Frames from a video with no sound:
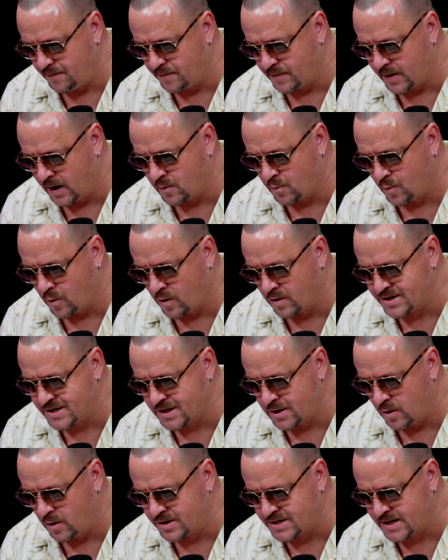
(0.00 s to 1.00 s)
At worst,
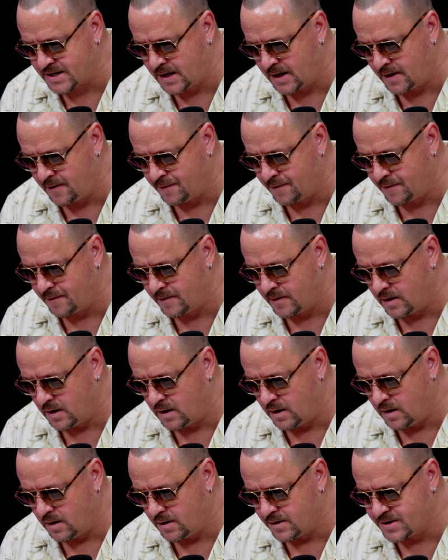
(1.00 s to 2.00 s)
lost teeth.
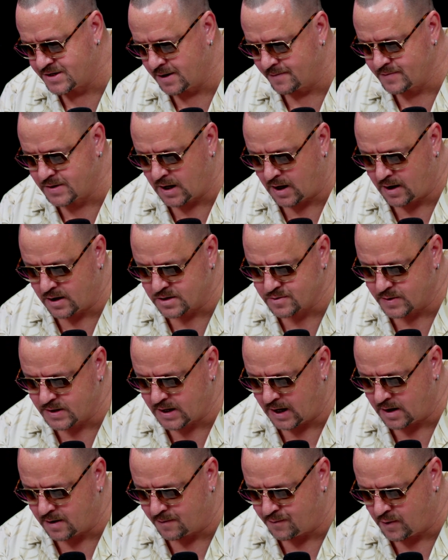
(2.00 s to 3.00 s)
Sometimes we'd
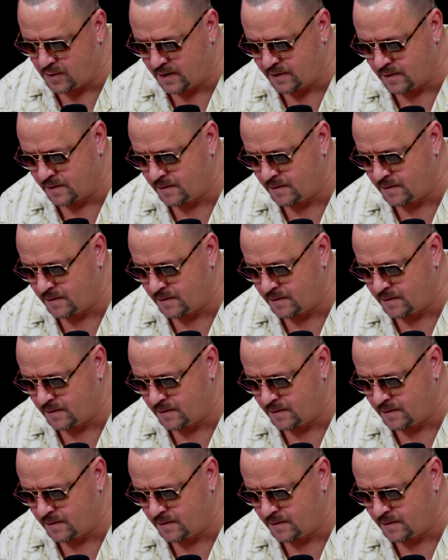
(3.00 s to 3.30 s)
gain a brother.